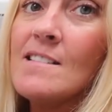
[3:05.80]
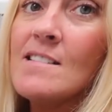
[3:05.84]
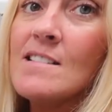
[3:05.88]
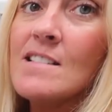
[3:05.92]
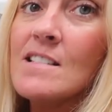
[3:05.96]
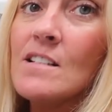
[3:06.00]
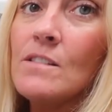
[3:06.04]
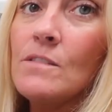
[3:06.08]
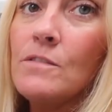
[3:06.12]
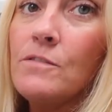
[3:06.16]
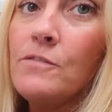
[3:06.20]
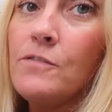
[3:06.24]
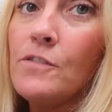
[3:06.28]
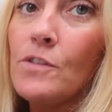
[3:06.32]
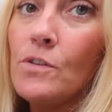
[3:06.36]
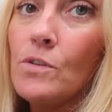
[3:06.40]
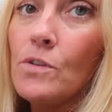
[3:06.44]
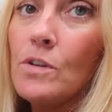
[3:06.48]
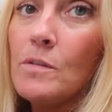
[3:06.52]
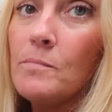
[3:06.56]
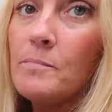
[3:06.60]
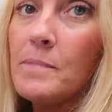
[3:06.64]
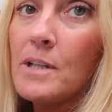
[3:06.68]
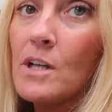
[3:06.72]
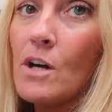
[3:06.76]
is still
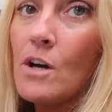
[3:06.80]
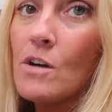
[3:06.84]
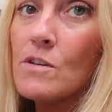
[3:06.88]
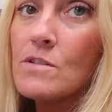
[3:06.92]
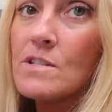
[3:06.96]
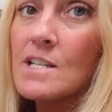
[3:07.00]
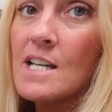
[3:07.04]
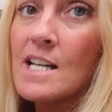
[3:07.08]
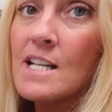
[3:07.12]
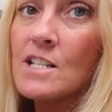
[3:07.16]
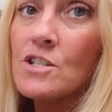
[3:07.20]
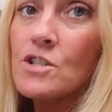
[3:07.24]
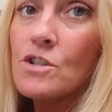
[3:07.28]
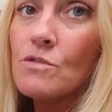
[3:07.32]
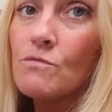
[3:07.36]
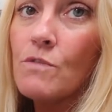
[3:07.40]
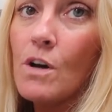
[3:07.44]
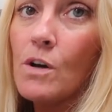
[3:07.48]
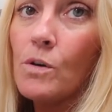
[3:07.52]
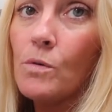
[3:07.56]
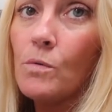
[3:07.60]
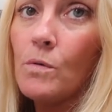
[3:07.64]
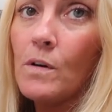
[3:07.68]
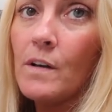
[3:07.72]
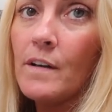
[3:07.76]
full because it's the
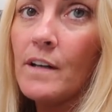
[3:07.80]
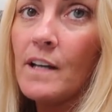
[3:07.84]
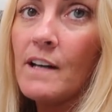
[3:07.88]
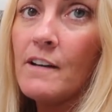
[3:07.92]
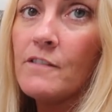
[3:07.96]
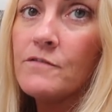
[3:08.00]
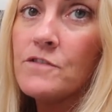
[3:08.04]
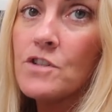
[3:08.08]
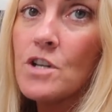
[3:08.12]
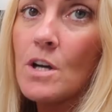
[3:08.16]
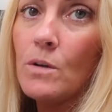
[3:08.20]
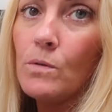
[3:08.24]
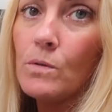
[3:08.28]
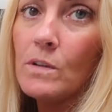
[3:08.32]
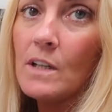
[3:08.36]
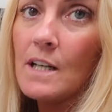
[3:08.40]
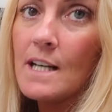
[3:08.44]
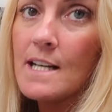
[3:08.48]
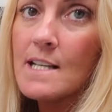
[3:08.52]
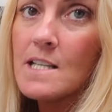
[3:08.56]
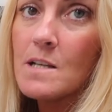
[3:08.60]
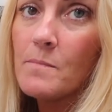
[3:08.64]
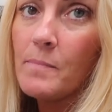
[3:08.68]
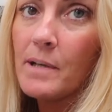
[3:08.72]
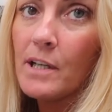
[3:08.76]
wrong one. I've told
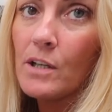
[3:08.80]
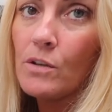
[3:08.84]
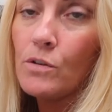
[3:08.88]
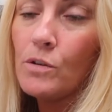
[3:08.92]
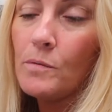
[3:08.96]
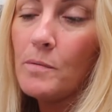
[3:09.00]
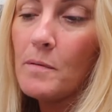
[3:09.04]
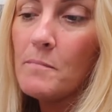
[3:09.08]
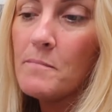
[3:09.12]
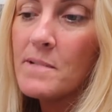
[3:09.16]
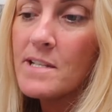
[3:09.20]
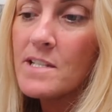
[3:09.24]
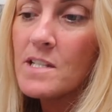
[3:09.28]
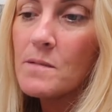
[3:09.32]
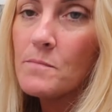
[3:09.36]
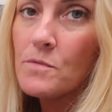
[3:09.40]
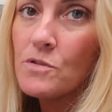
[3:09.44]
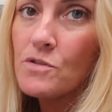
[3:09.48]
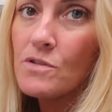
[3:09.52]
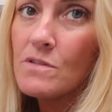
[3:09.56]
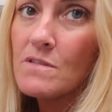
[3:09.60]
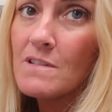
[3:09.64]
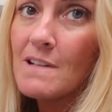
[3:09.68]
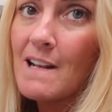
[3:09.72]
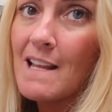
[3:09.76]
Lee to pick up Mr
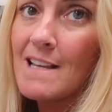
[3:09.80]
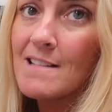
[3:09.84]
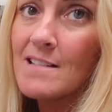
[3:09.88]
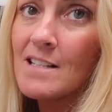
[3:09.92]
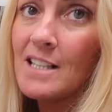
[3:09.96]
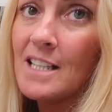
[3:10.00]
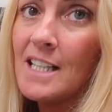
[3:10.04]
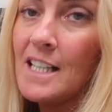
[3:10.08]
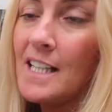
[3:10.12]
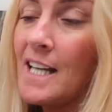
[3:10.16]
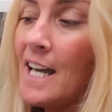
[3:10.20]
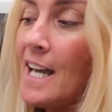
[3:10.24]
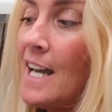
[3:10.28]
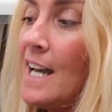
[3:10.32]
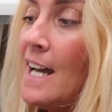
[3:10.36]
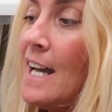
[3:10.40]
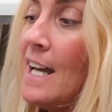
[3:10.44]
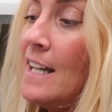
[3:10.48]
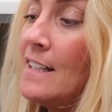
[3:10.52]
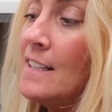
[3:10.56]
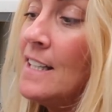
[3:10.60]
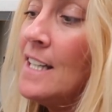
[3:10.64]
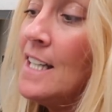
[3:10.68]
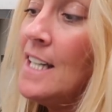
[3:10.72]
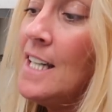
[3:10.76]
Muscle's glass cleaner
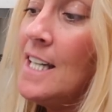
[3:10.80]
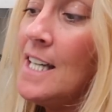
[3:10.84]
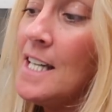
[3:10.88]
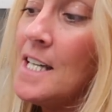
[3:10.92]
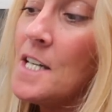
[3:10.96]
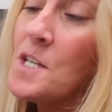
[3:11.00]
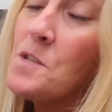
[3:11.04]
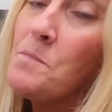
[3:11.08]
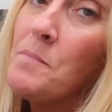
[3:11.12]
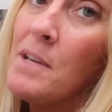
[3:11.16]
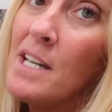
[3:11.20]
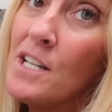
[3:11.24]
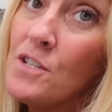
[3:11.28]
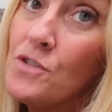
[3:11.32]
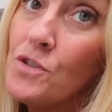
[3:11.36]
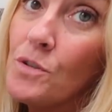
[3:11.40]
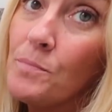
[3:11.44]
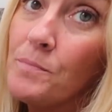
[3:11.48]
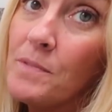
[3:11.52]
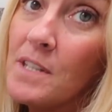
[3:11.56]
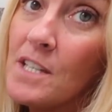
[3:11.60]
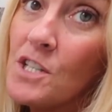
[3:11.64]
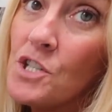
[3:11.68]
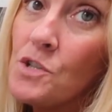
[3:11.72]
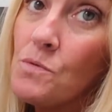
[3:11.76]
and he's picked
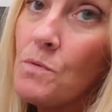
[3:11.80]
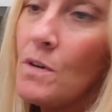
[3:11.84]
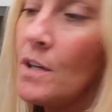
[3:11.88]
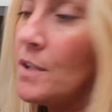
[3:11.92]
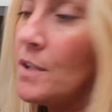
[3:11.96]
up this